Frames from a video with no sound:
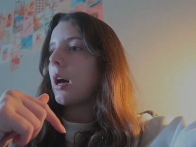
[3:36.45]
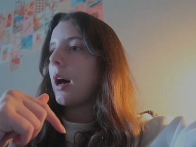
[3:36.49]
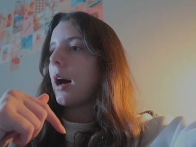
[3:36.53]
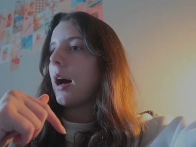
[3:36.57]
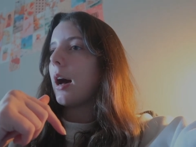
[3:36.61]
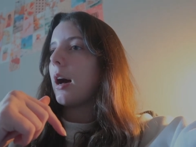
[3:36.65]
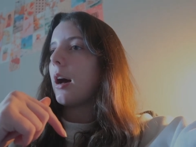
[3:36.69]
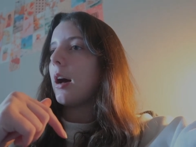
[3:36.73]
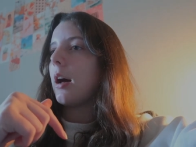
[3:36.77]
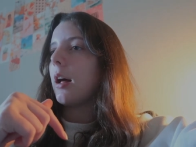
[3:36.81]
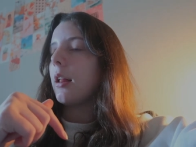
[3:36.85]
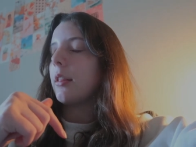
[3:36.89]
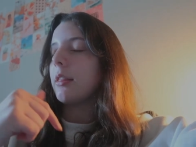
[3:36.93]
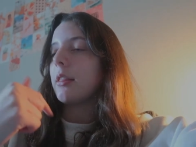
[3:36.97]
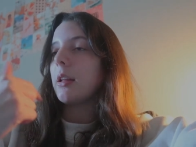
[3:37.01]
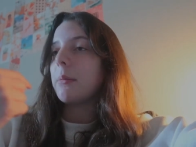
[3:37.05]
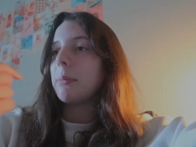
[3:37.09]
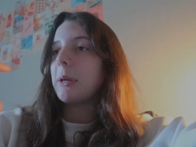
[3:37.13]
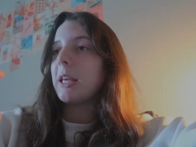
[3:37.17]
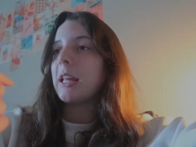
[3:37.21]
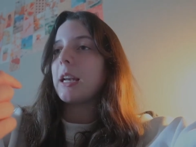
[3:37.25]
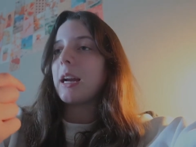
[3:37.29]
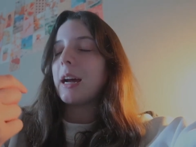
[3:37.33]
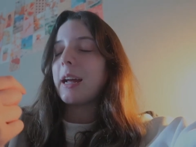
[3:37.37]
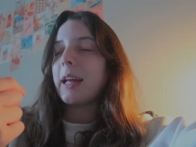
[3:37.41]
uh,
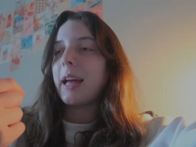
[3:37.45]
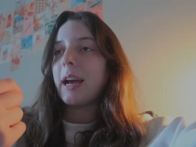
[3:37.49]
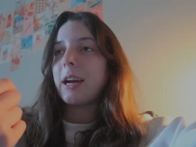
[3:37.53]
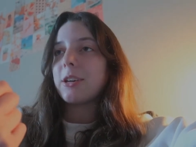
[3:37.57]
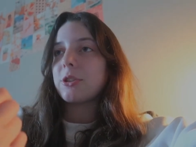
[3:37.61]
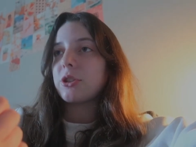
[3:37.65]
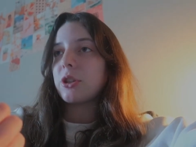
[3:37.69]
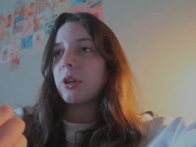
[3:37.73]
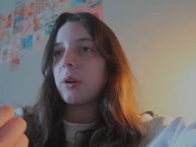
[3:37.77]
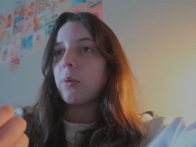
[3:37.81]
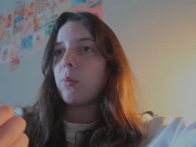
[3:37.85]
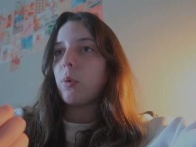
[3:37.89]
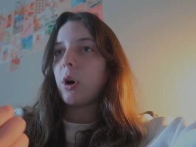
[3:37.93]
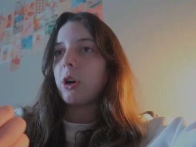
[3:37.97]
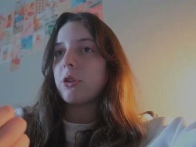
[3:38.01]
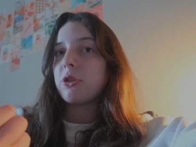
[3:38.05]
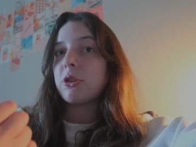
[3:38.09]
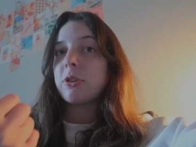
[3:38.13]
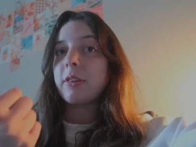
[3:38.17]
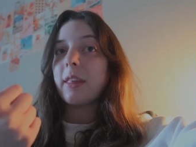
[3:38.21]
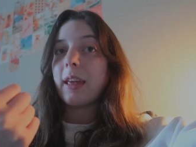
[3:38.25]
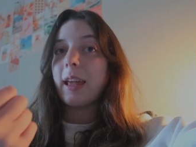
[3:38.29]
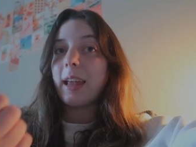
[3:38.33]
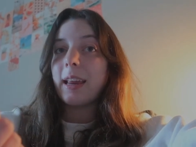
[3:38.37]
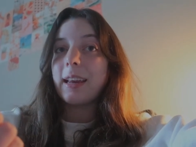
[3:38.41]
Libby and I actually
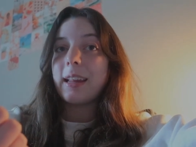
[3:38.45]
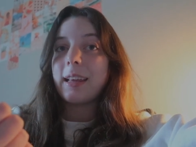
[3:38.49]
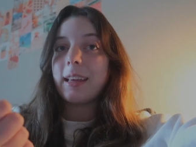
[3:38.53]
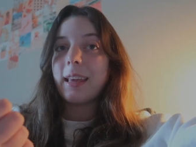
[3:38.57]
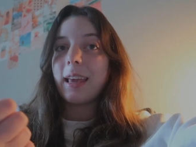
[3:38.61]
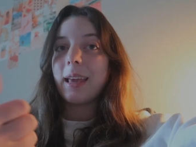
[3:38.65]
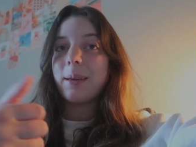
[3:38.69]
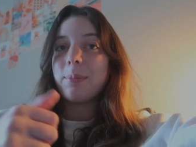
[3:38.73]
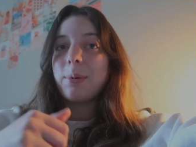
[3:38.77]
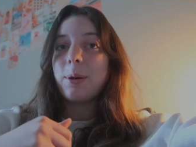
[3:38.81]
watched The Hating Game.